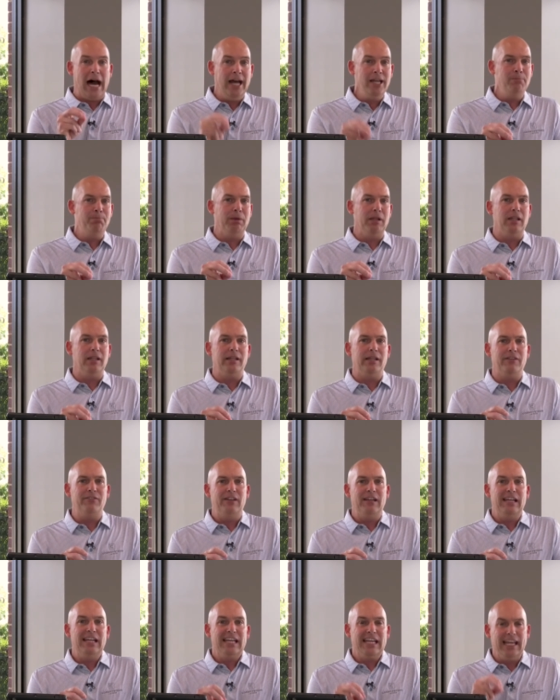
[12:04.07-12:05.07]
I
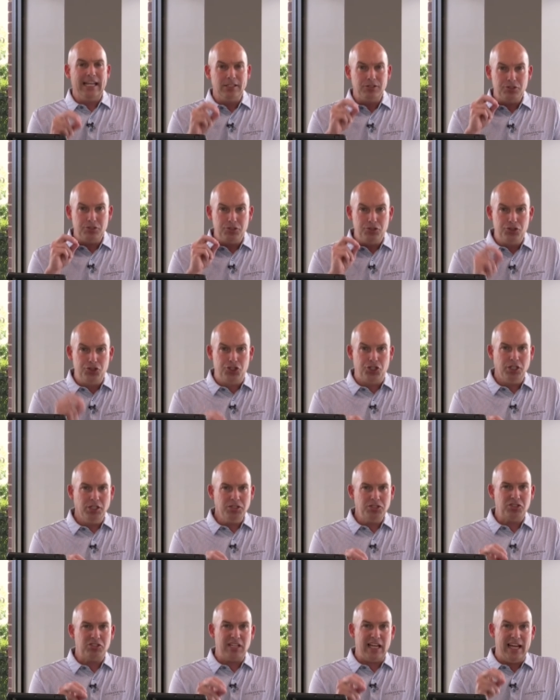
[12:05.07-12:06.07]
believe, is
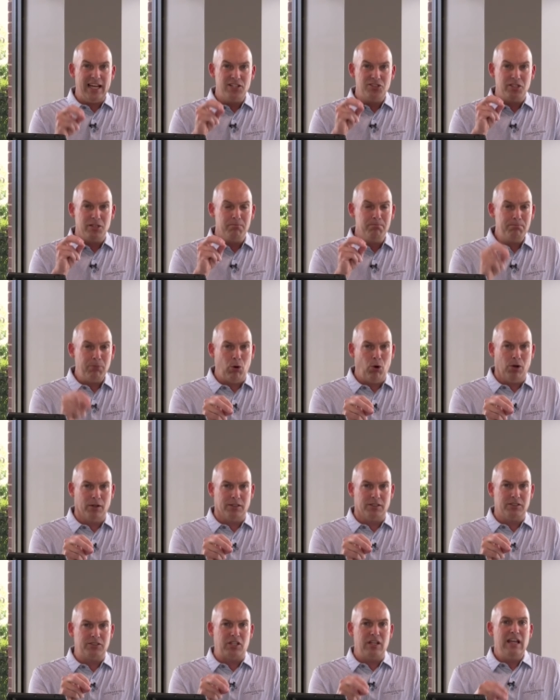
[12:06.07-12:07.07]
just as
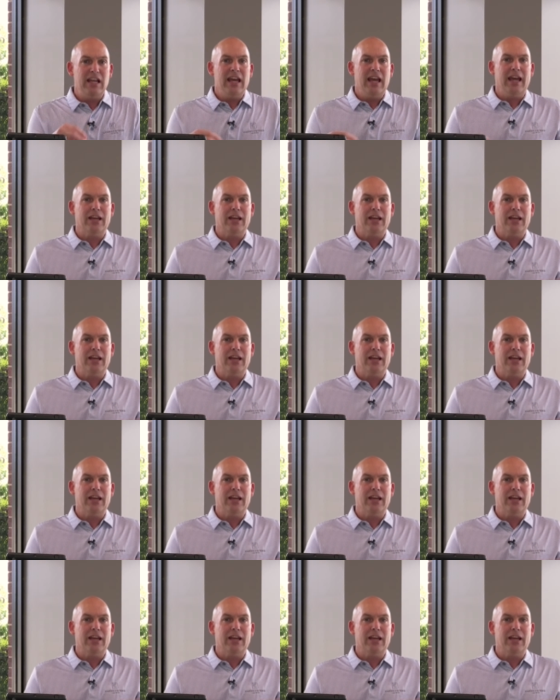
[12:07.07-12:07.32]
important